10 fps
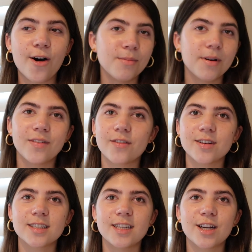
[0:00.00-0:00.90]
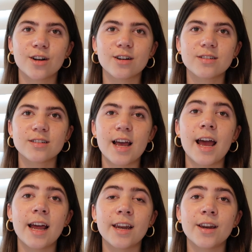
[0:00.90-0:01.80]
all my favorite sneakers,
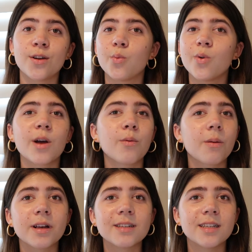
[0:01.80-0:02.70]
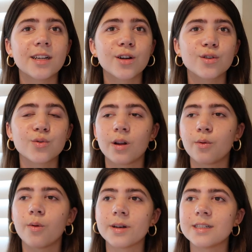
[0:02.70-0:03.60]
and when I wear my sneakers, what I
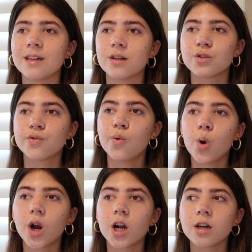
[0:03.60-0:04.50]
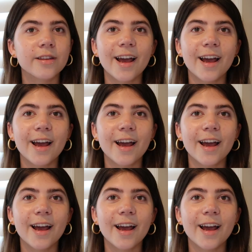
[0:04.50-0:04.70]
wear my sneakers for.